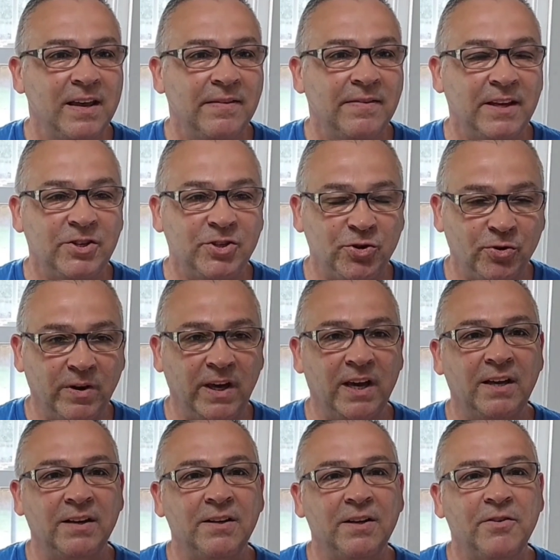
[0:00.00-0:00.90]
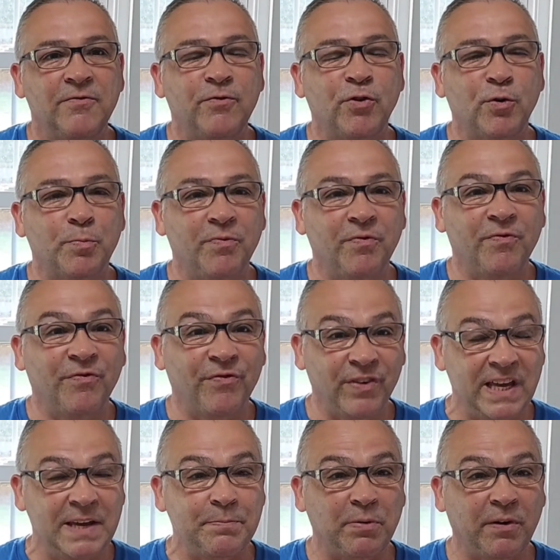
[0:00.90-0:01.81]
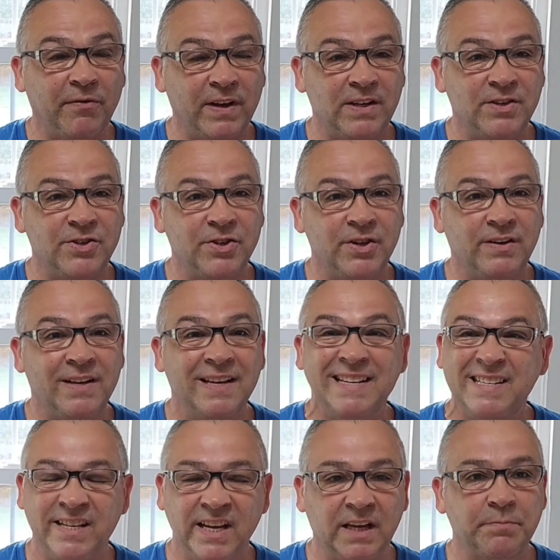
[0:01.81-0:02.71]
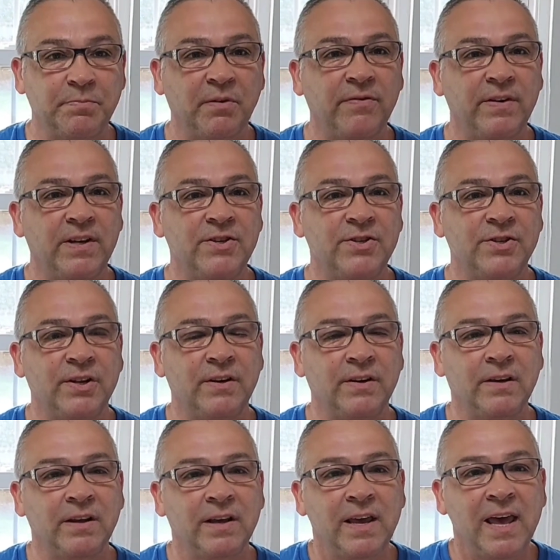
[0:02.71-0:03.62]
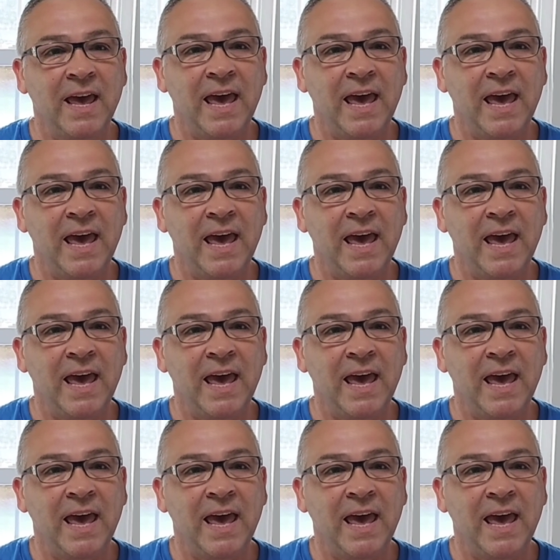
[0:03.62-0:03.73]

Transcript: that you get for flea prevention, tick prevention,